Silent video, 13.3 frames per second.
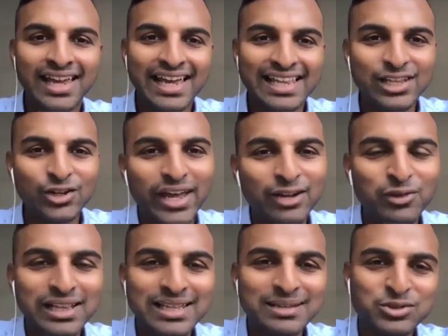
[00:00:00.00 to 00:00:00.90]
Hello and
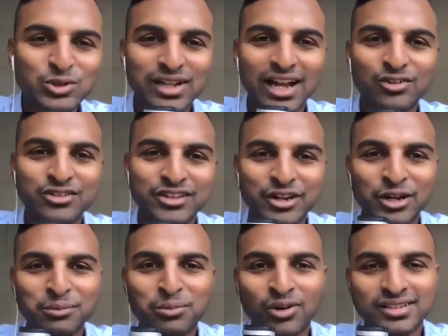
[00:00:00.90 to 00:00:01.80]
welcome to Cloud Security
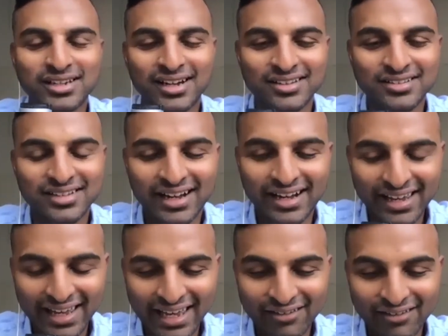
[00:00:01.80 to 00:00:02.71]
Podcast. I
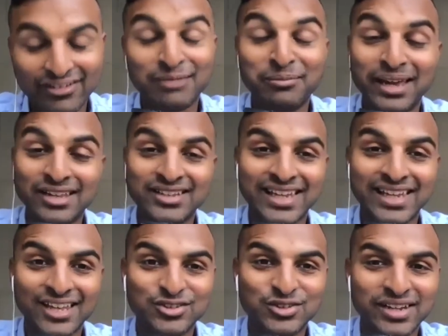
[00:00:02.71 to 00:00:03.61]
have an amazing
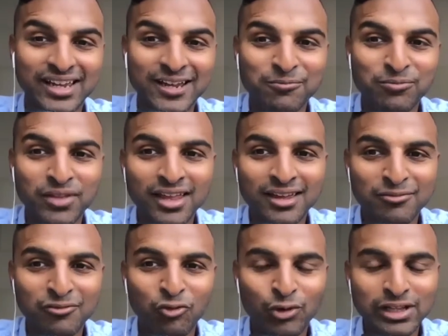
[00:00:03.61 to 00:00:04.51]
guest today,
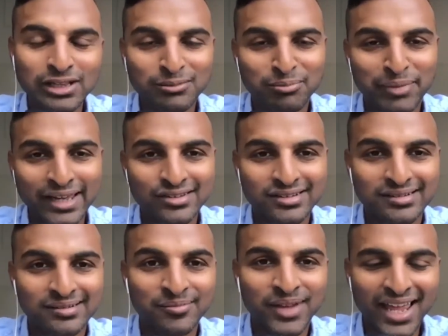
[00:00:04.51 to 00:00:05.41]
Will
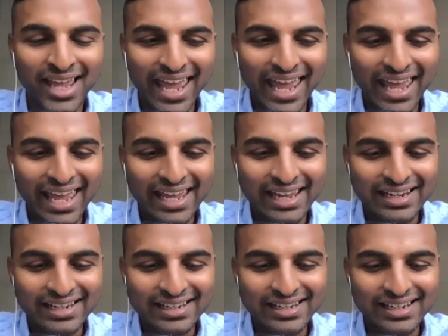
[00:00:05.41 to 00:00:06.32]
Bengtson.
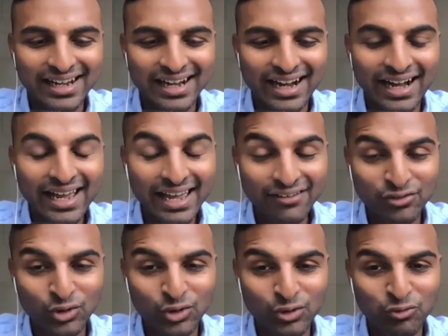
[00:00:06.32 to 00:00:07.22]
And I have
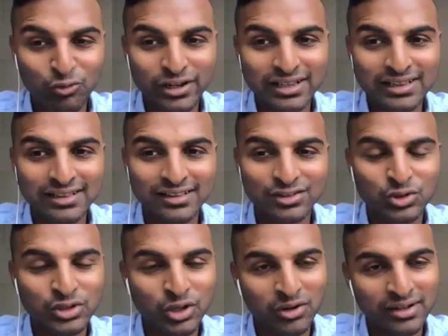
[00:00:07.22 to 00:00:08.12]
known Will through
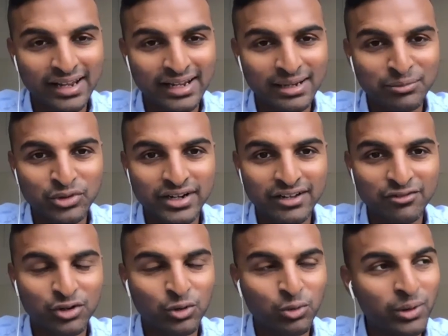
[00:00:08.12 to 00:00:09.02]
the online community
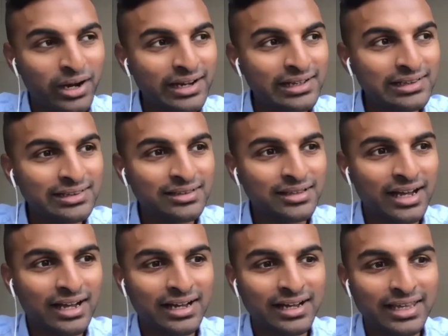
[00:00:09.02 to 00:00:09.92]
for a while.
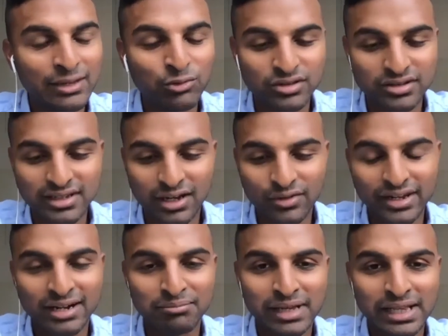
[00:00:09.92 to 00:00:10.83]
He was down here
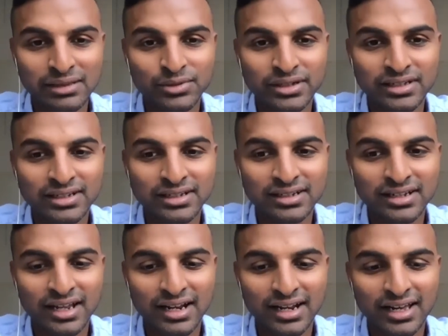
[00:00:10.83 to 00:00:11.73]
in Melbourne
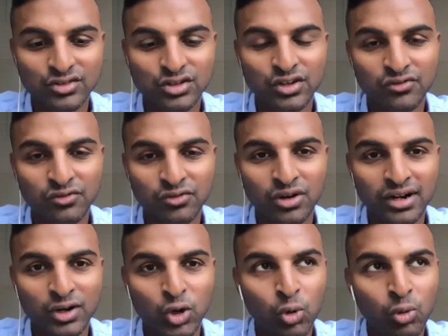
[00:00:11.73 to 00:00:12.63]
last year for an
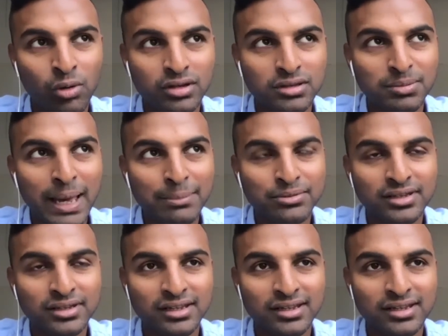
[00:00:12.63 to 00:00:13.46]
OWASP AppSec